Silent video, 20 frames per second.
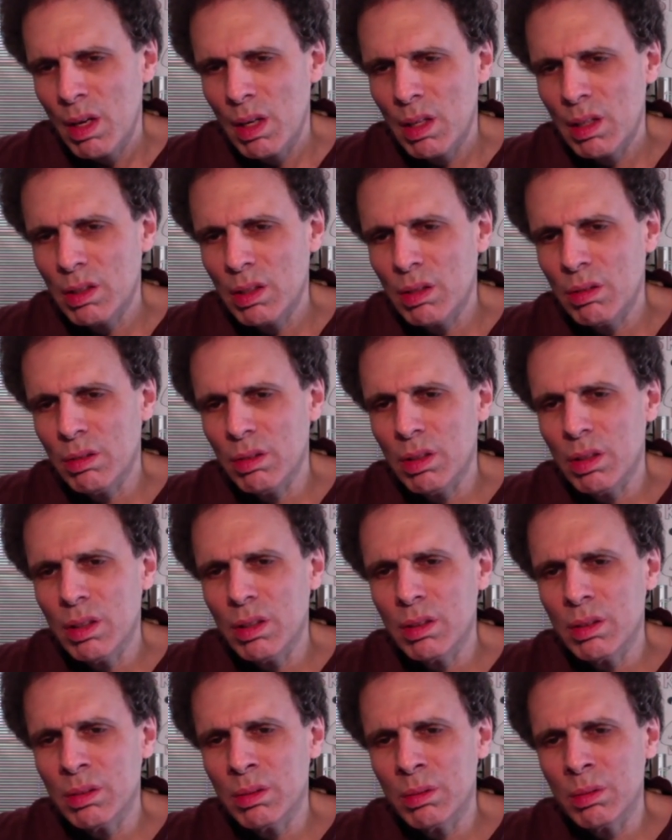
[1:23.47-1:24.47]
I guess the
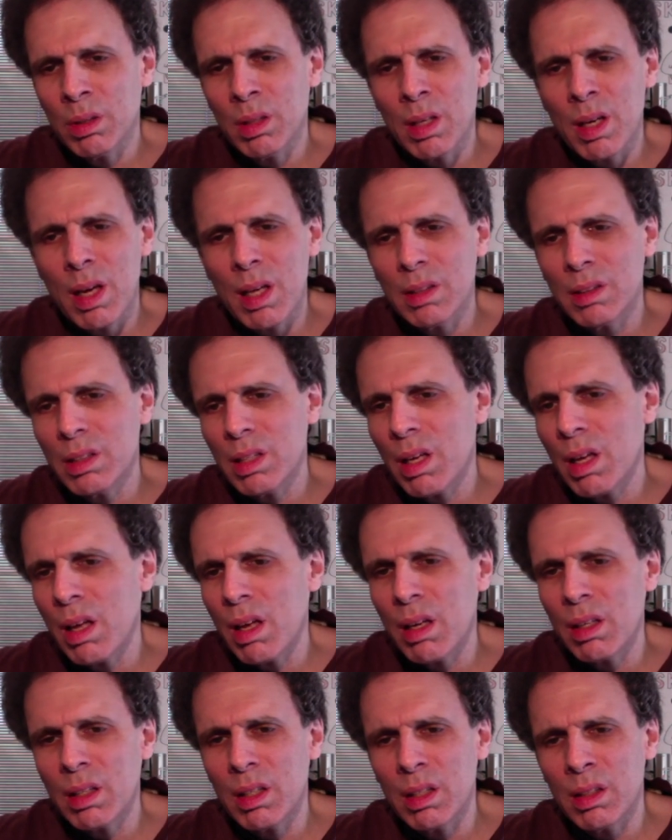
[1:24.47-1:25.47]
reason we're not
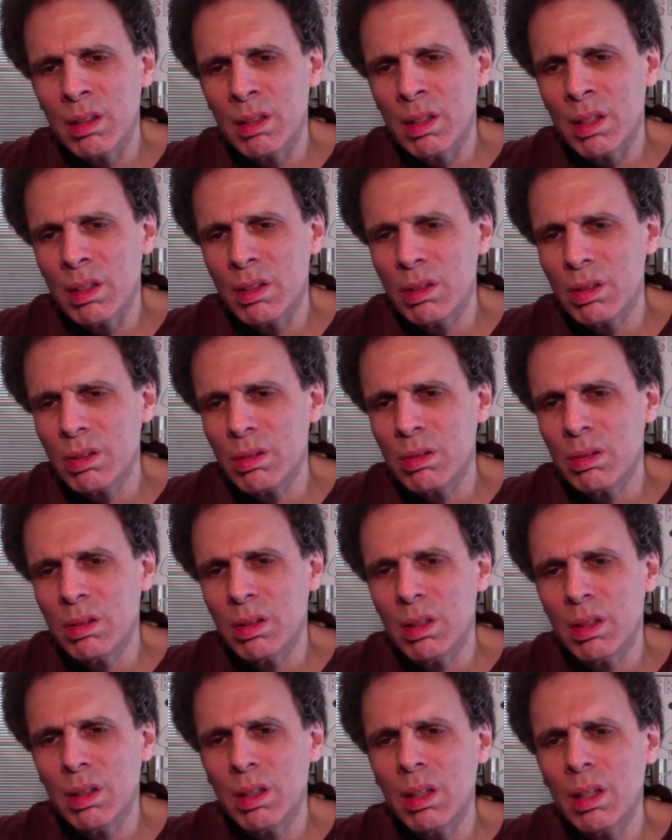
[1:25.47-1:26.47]
talking, there's so
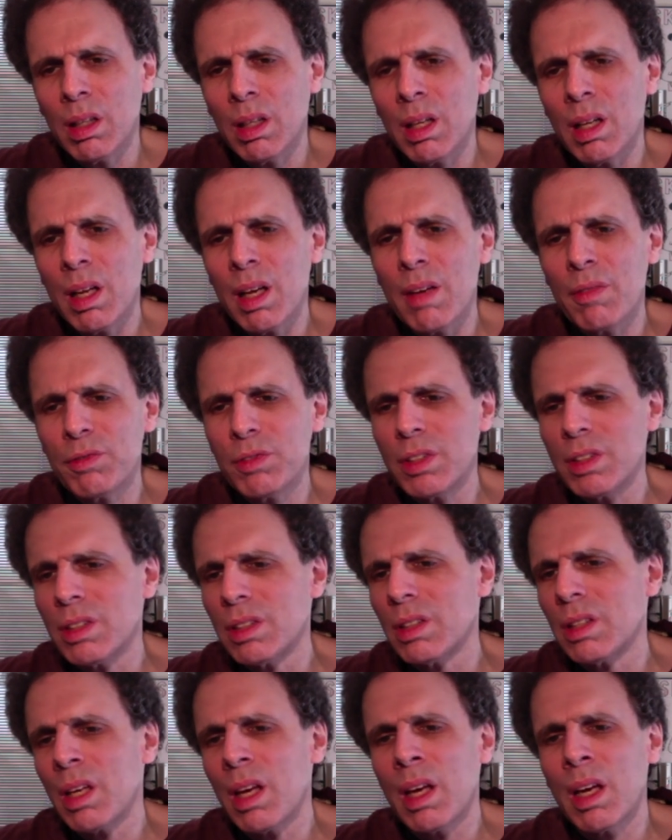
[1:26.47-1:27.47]
little left to
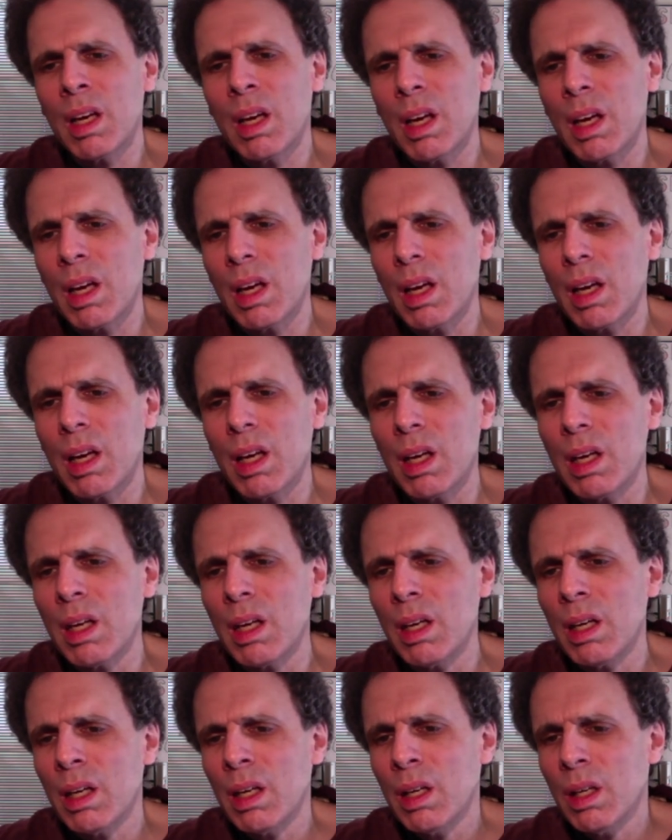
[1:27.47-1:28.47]
say,
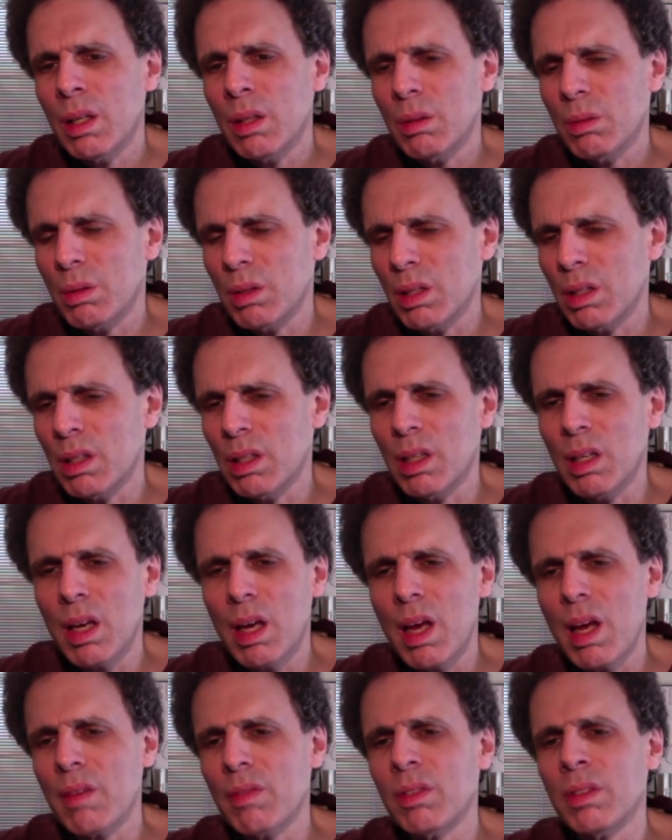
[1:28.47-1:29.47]
we
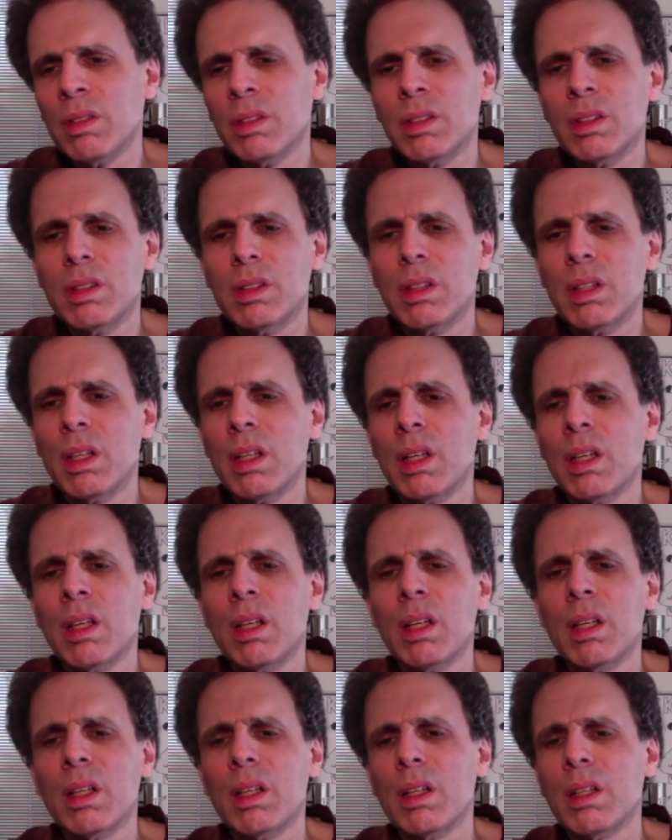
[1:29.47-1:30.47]
haven't
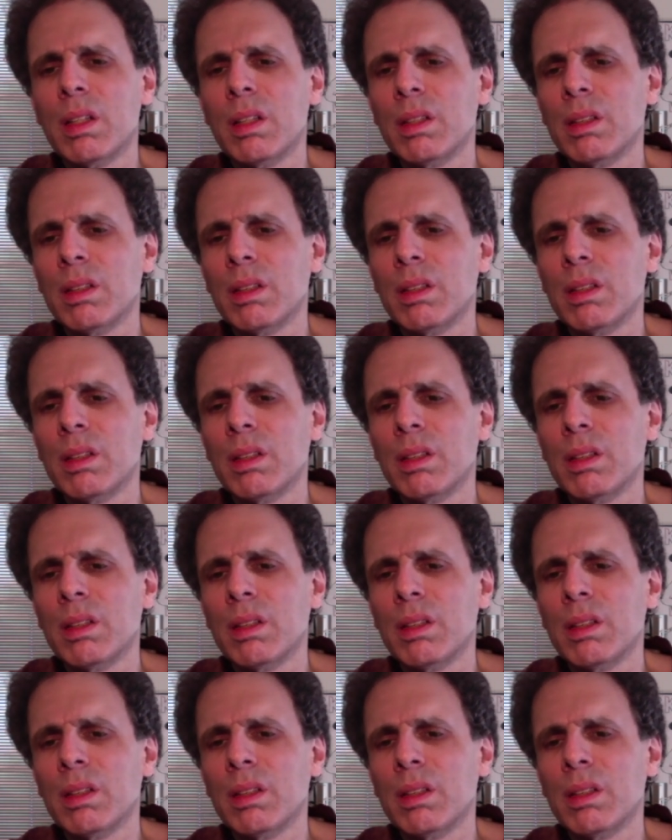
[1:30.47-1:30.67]
said.